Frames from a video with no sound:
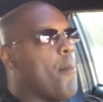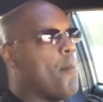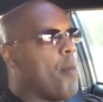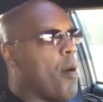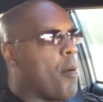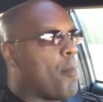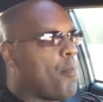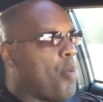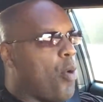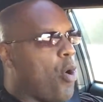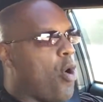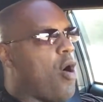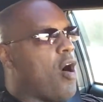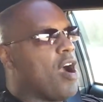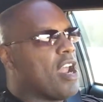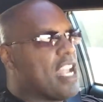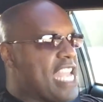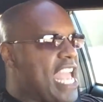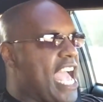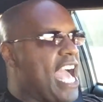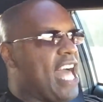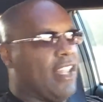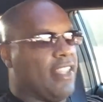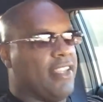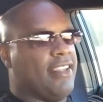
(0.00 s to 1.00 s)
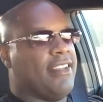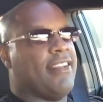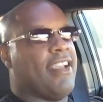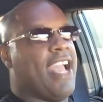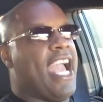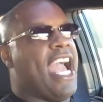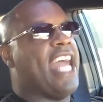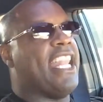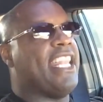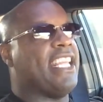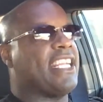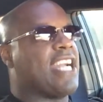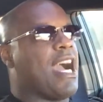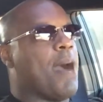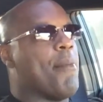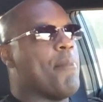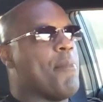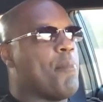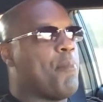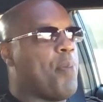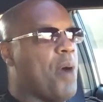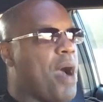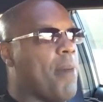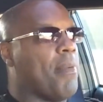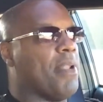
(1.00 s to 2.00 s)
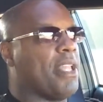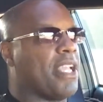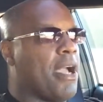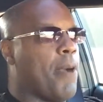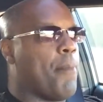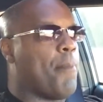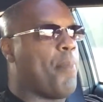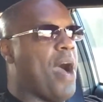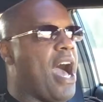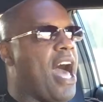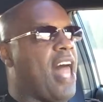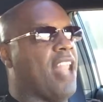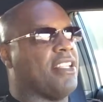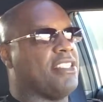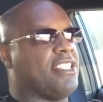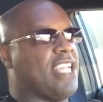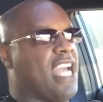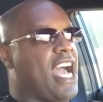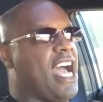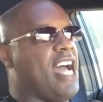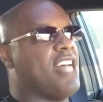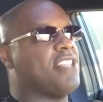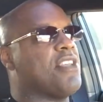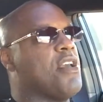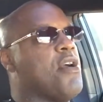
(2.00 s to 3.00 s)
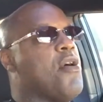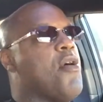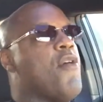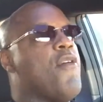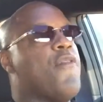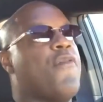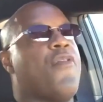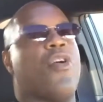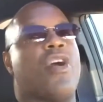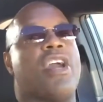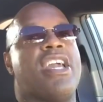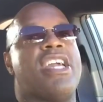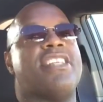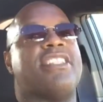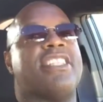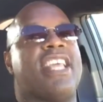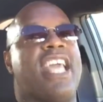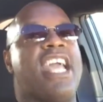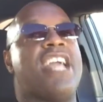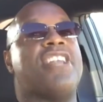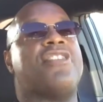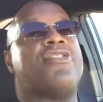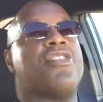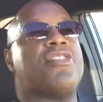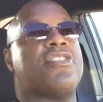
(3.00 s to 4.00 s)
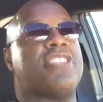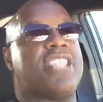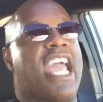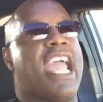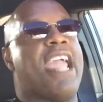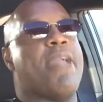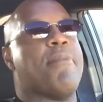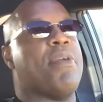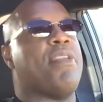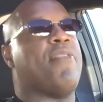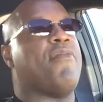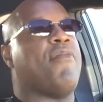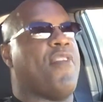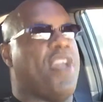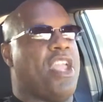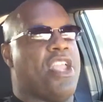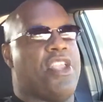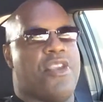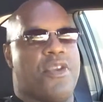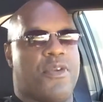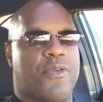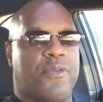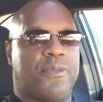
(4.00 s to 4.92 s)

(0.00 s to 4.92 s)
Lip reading: But poor Nelly had to come in public and apologize for his entertainment venue.